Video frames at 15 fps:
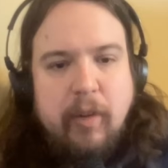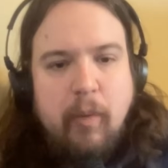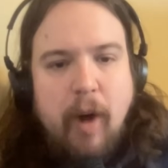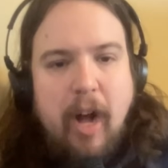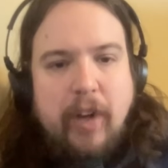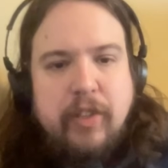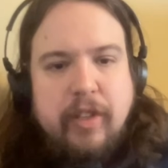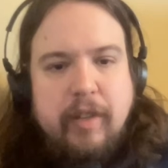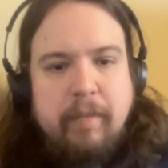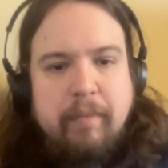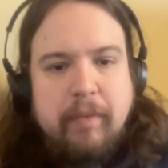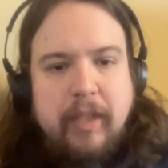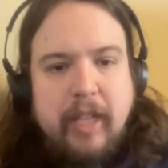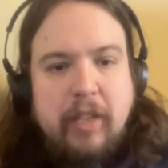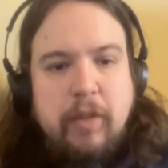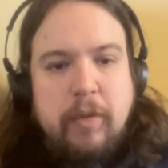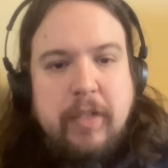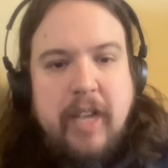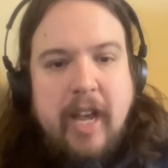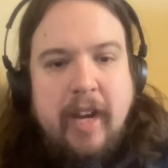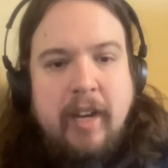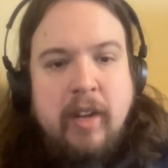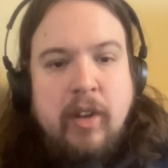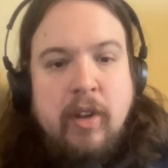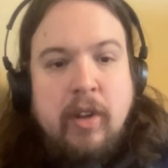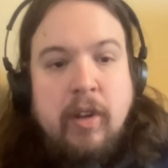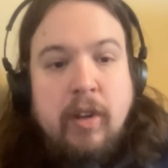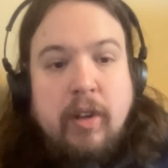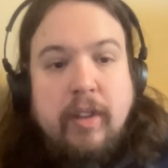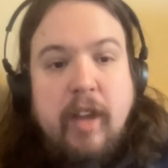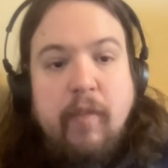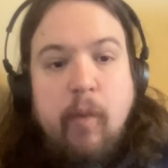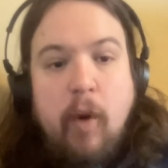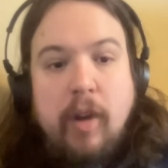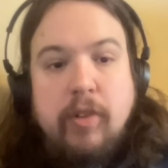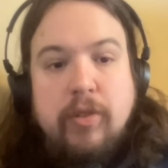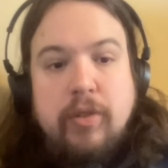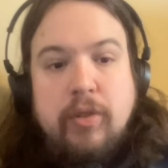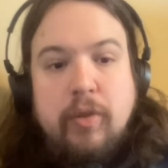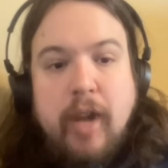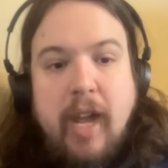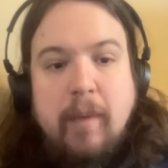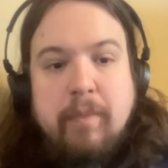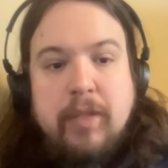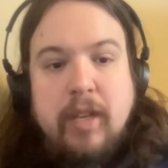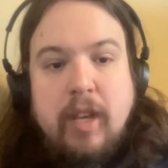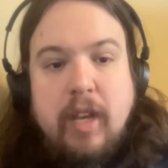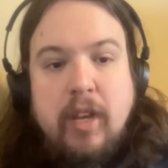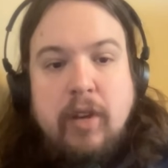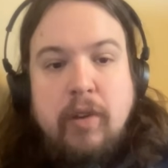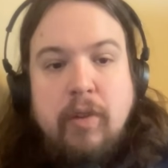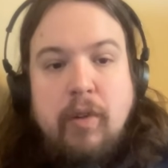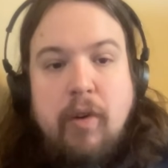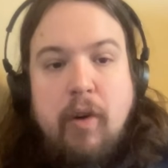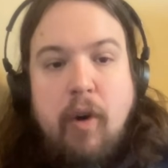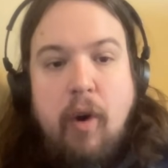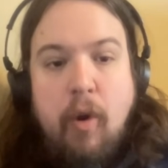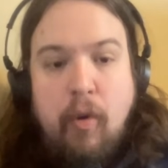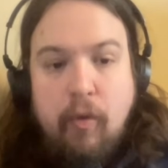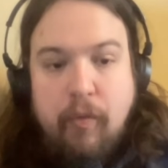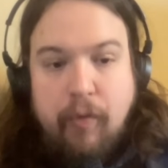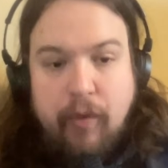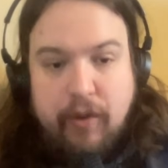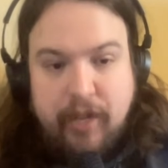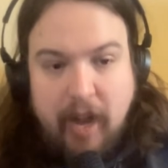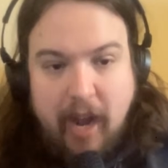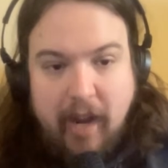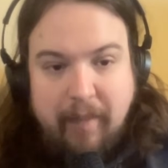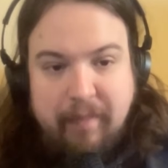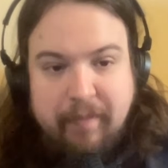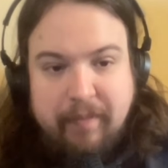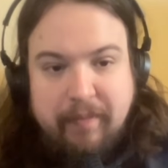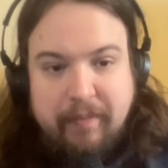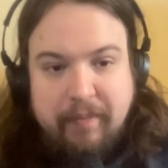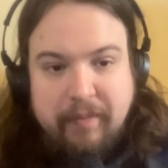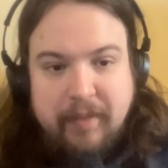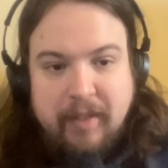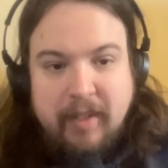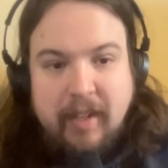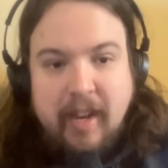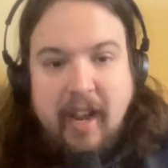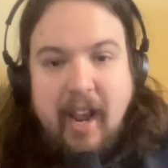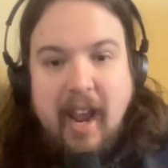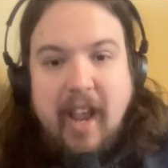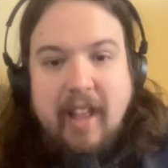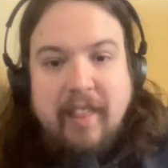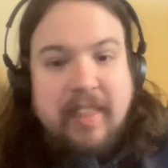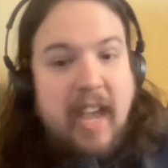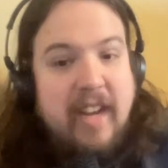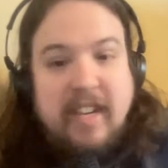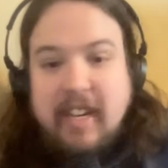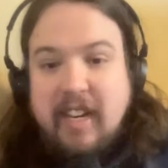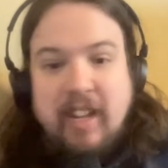watch them. Like you said, they've won 2 games in overtime. They didn't